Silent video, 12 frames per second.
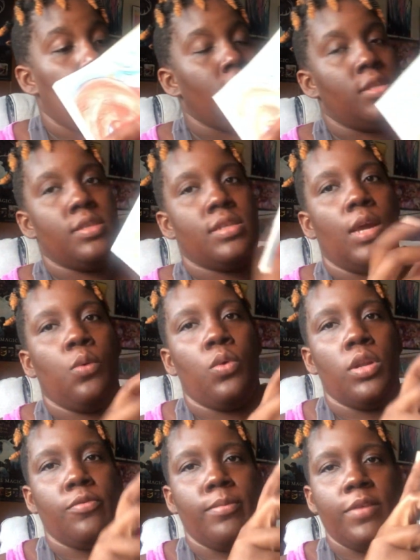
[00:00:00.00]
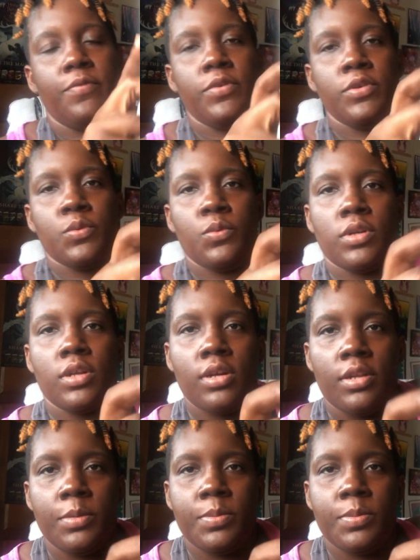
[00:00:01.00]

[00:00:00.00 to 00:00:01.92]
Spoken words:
This is like one of my first watercolor